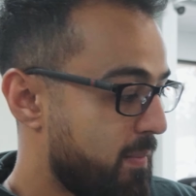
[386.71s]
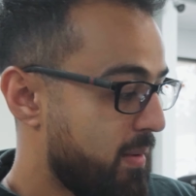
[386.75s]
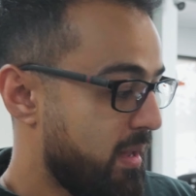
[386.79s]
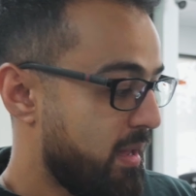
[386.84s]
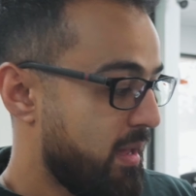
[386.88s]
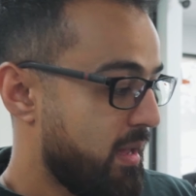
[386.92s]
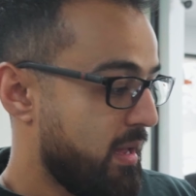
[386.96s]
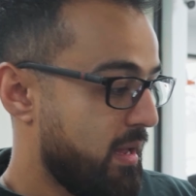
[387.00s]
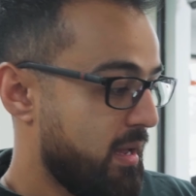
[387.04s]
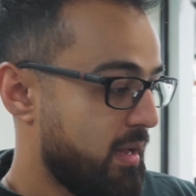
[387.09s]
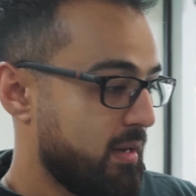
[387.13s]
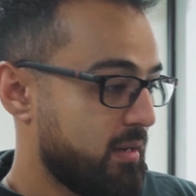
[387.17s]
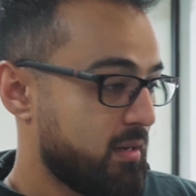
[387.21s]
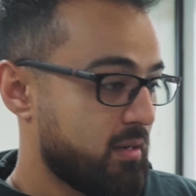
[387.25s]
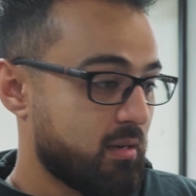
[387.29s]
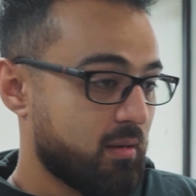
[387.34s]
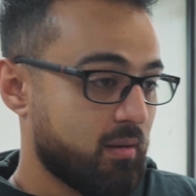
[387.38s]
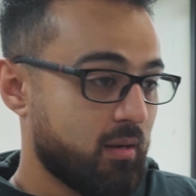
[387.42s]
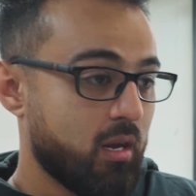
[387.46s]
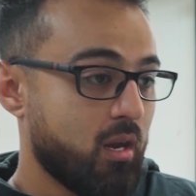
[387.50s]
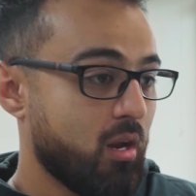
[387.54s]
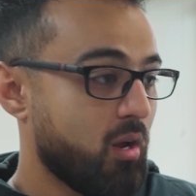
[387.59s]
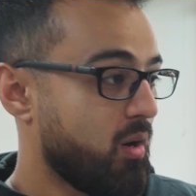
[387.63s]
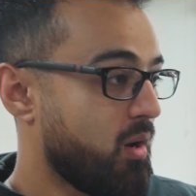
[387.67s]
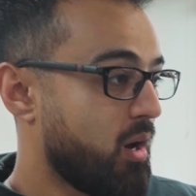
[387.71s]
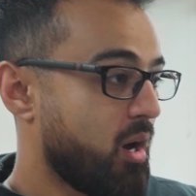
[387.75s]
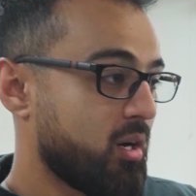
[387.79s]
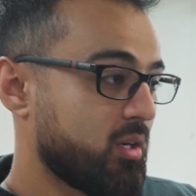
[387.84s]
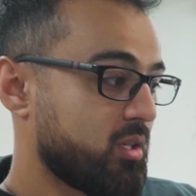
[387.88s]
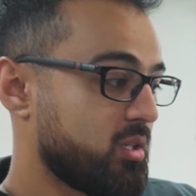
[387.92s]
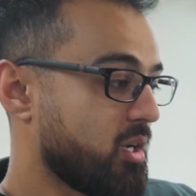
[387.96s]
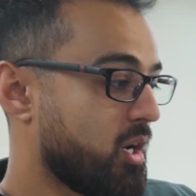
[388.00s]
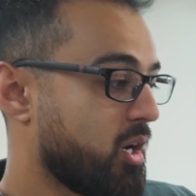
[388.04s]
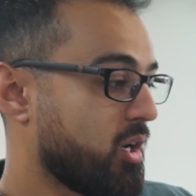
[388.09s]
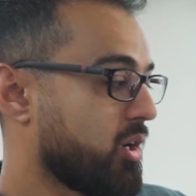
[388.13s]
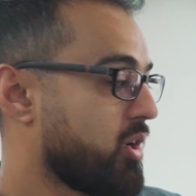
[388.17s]
and you know,
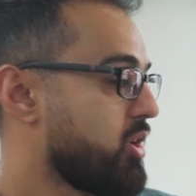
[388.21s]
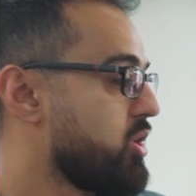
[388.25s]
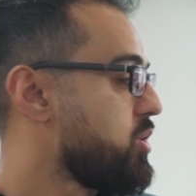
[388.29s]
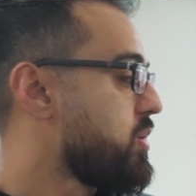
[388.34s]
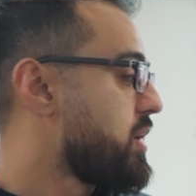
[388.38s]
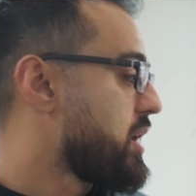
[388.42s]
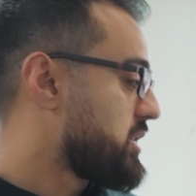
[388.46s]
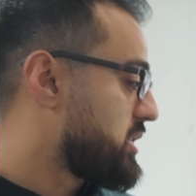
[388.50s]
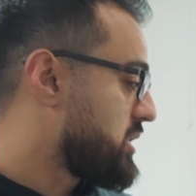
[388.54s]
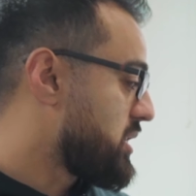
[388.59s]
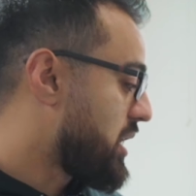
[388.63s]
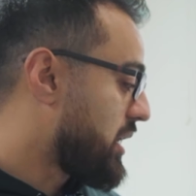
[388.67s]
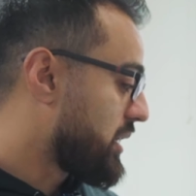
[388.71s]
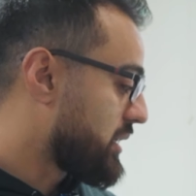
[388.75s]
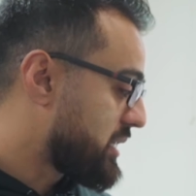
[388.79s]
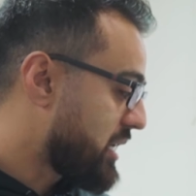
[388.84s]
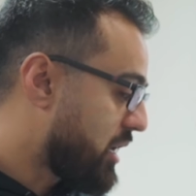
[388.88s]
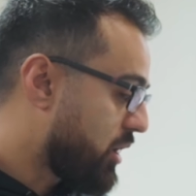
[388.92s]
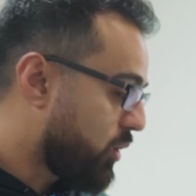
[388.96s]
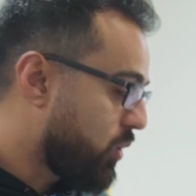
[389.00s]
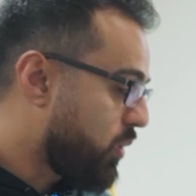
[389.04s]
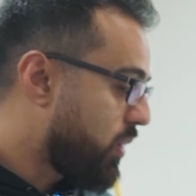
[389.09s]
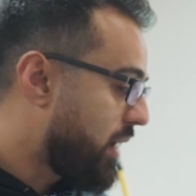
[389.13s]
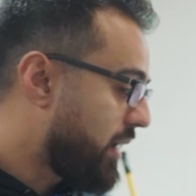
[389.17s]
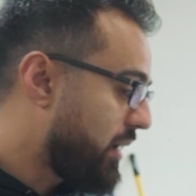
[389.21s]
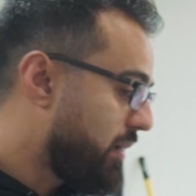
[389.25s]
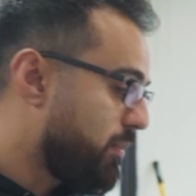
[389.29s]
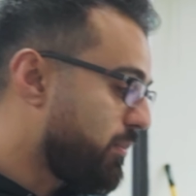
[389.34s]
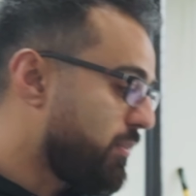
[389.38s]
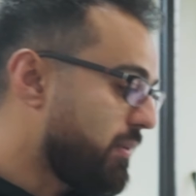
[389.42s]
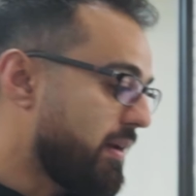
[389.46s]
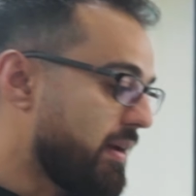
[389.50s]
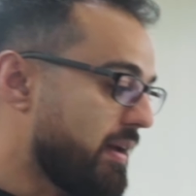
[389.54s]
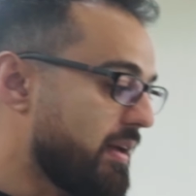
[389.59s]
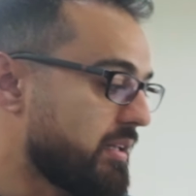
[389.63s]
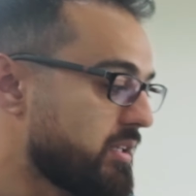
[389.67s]
our crew has knocked out quite a
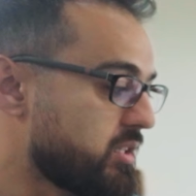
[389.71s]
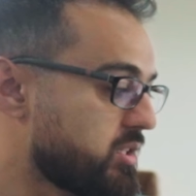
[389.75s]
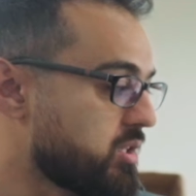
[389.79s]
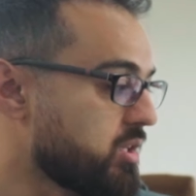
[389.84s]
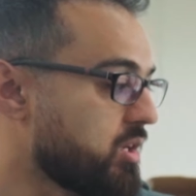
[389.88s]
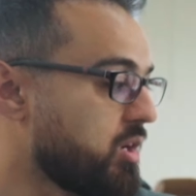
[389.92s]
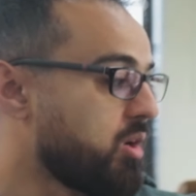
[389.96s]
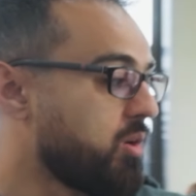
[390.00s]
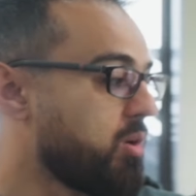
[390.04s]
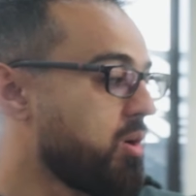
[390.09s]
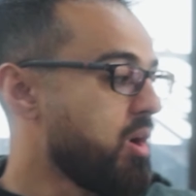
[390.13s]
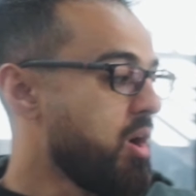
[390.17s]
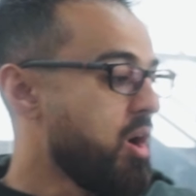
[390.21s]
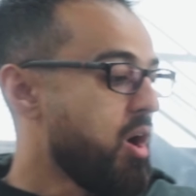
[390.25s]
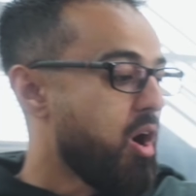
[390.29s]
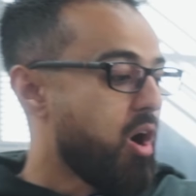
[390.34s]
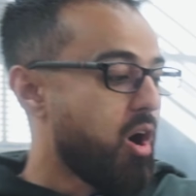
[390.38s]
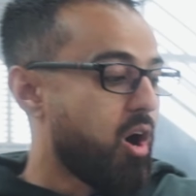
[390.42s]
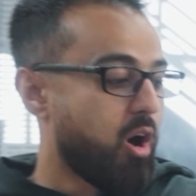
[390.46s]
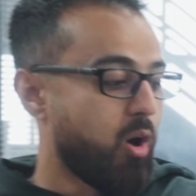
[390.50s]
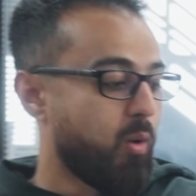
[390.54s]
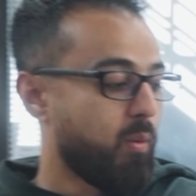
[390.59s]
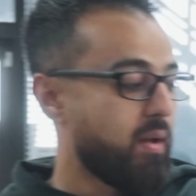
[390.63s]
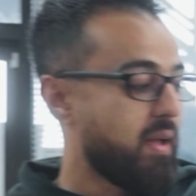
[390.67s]
bit. So all we